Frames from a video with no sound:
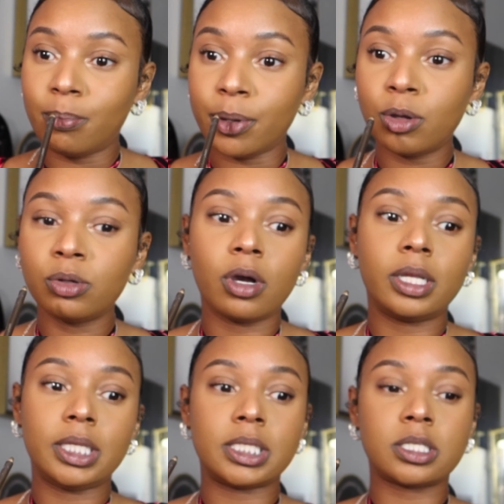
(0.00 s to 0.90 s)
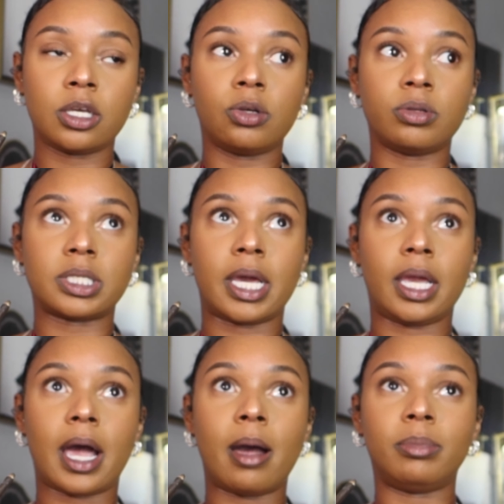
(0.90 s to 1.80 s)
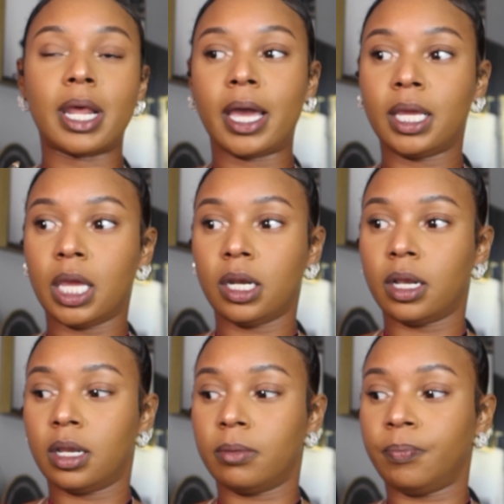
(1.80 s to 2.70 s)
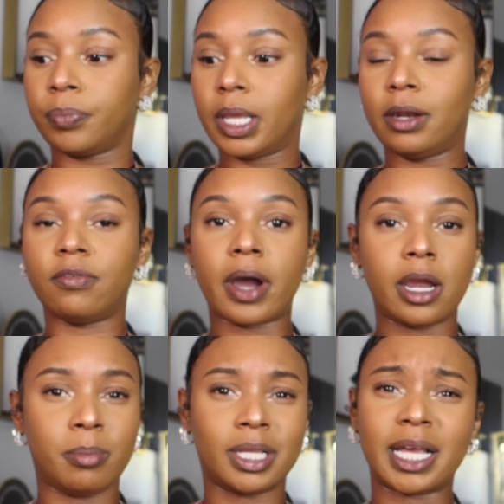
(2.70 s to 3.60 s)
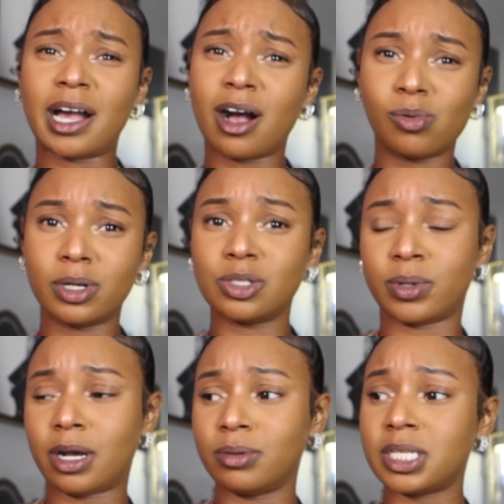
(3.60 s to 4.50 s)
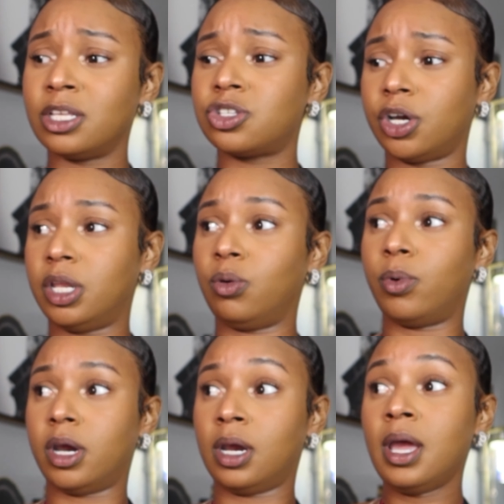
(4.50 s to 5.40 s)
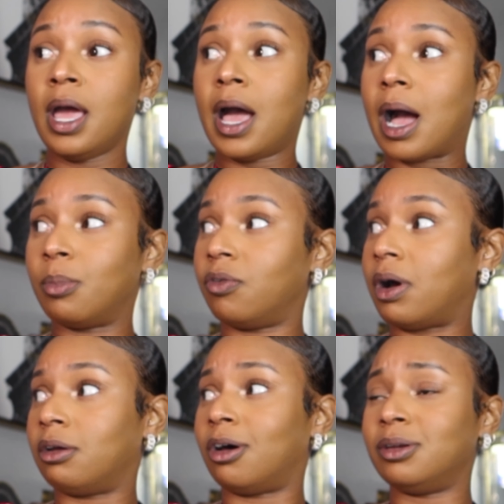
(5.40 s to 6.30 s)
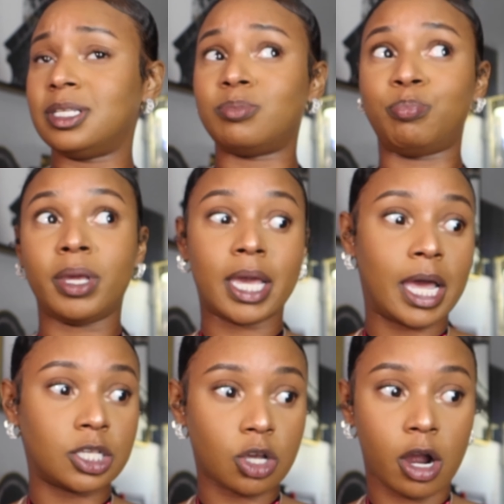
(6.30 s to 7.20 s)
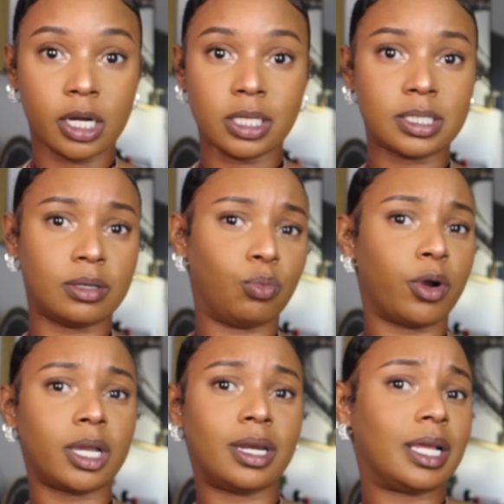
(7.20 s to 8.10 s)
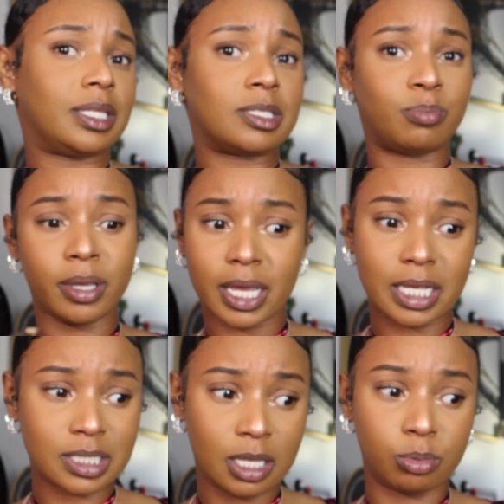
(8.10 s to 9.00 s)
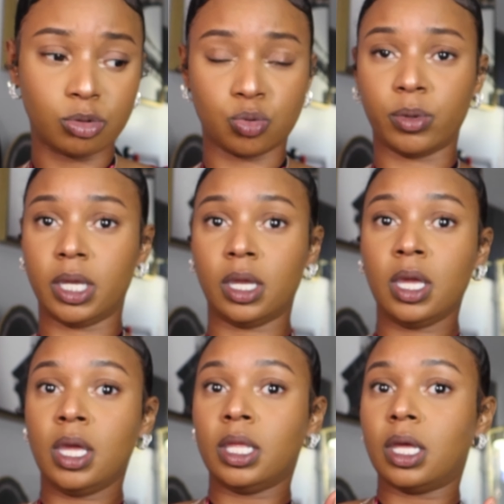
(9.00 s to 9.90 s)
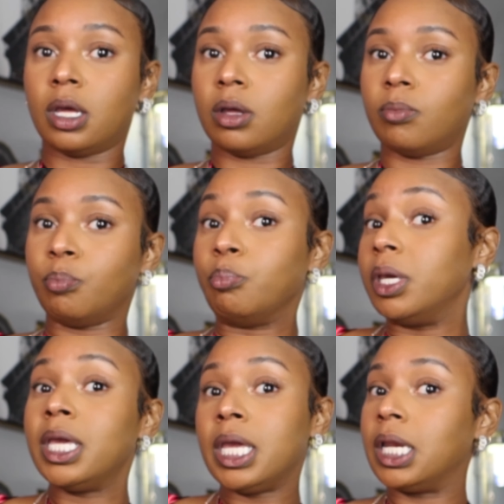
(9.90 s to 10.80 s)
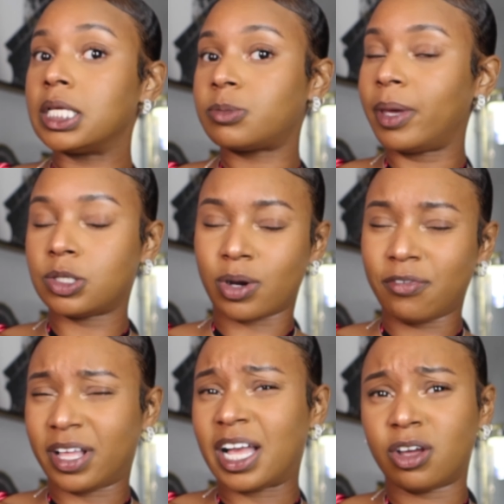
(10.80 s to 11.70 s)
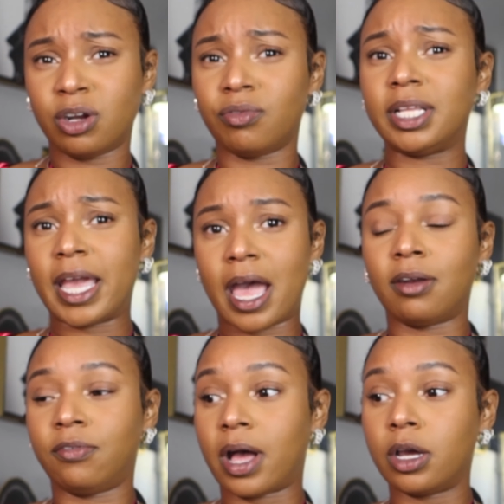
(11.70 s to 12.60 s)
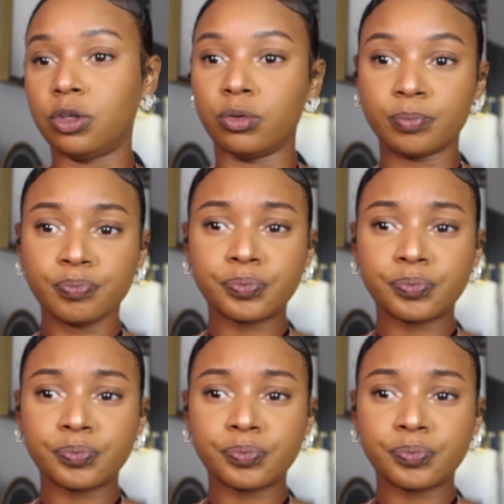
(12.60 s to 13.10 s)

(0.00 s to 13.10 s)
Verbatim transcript: build on these skills like i'm not in an environment like how i was when i was interning where i'm around all these big ass artists and working at these big ass labels with me in this space where i feel like i couldn't really add value